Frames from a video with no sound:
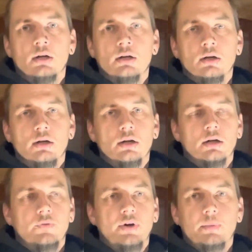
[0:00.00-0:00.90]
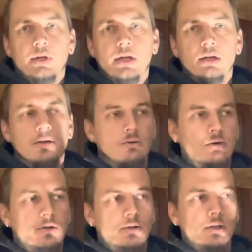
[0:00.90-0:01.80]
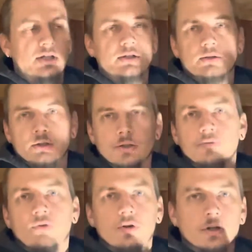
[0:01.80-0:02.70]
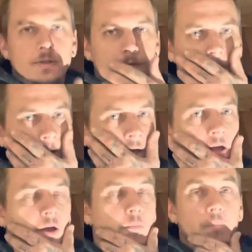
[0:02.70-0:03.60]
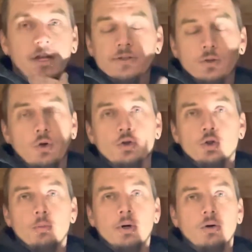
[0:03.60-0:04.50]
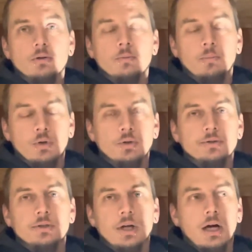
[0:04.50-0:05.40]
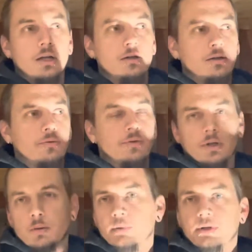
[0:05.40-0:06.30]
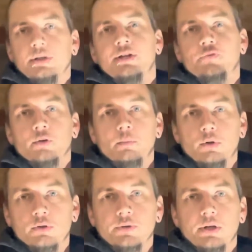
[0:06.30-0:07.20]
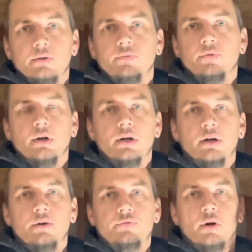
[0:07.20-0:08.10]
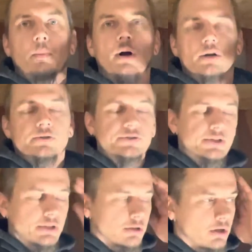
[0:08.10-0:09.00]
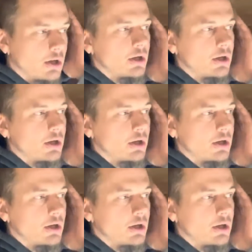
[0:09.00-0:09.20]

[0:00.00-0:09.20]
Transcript: fabricated, or he turned for us, made us a whole new bolt out of a completely different bolt from hardened steel.